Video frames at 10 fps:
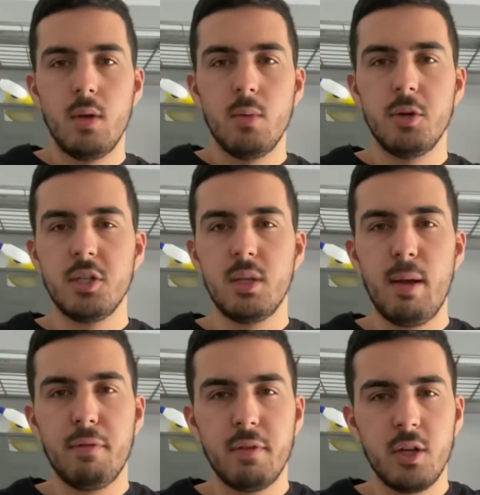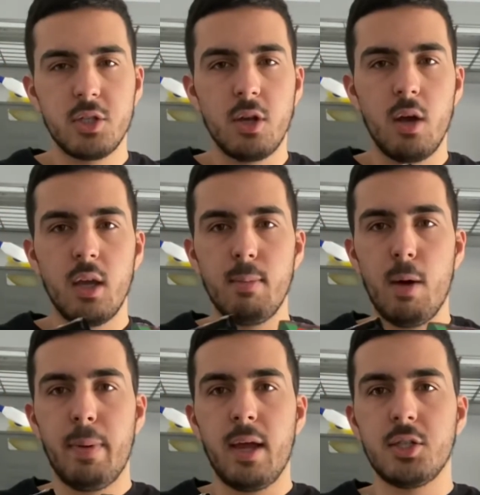We're just about finished talking
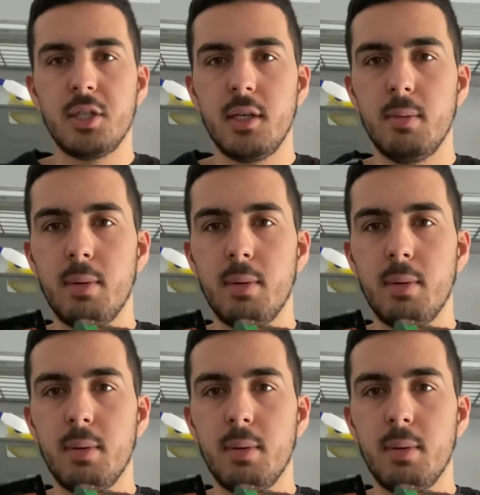about Pangea,